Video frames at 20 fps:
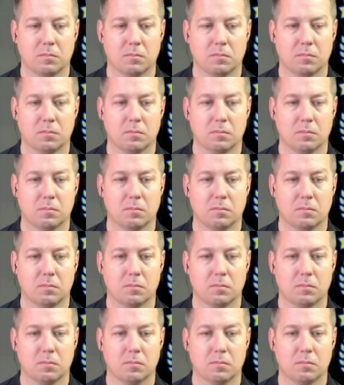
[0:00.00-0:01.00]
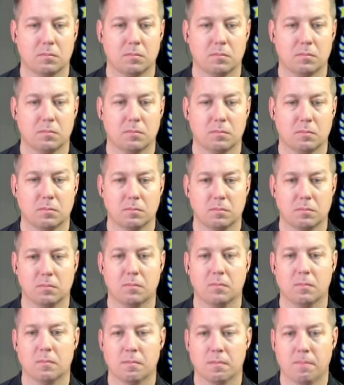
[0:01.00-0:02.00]

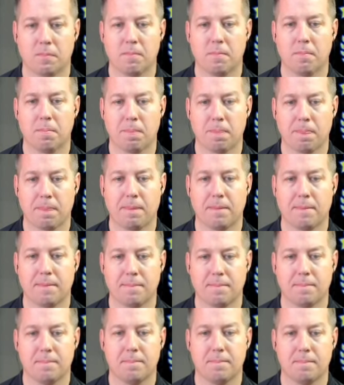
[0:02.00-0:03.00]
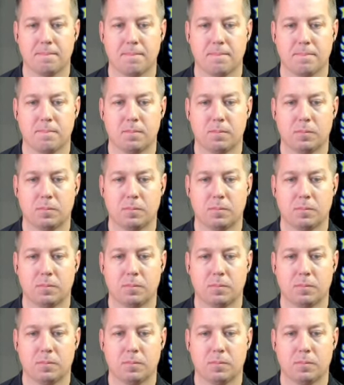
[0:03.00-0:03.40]
[no speech]